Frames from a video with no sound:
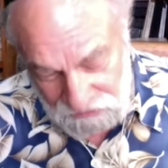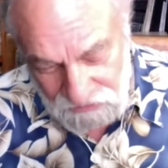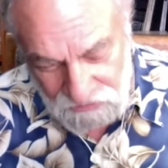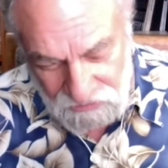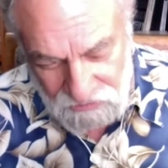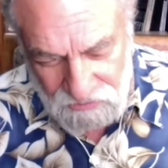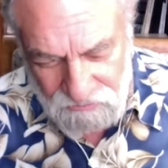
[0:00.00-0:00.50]

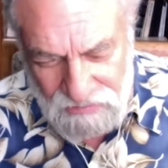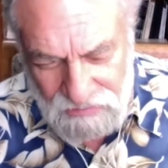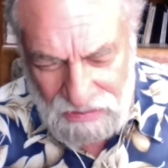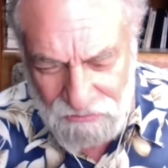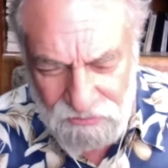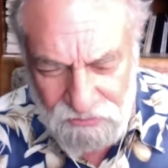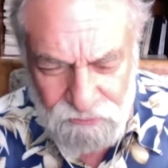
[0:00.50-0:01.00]

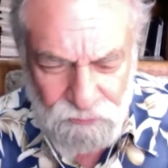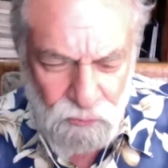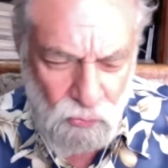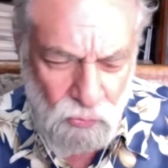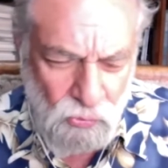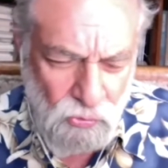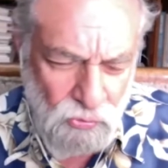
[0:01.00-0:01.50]
Married
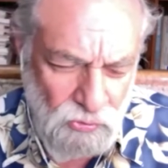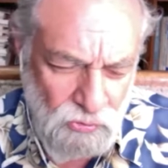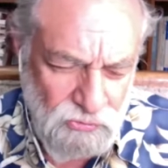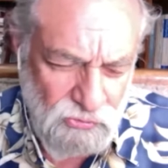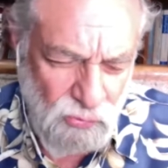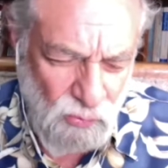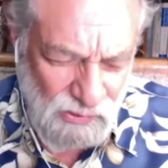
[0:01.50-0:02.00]
for
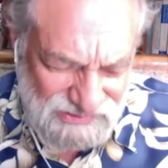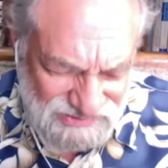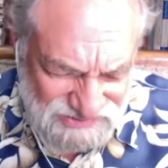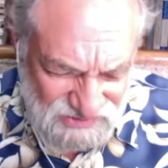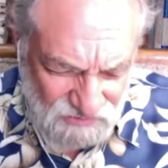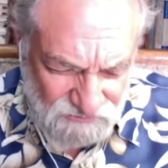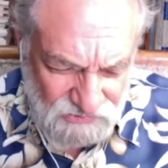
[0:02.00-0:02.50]

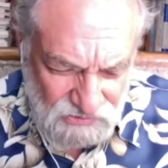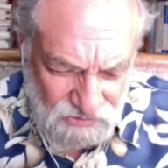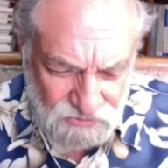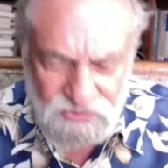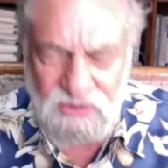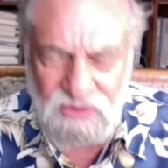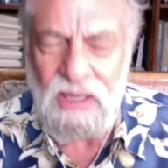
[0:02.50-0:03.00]
27
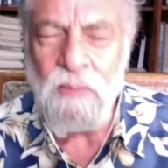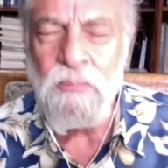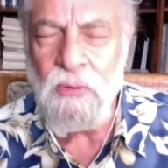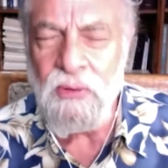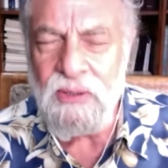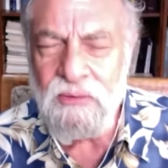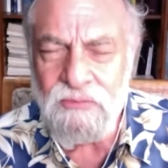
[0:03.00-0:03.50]
years at that
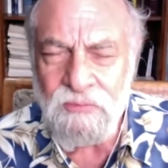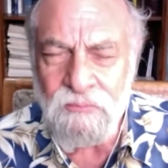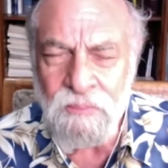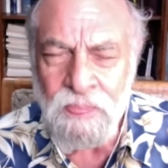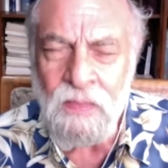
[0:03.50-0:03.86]
point.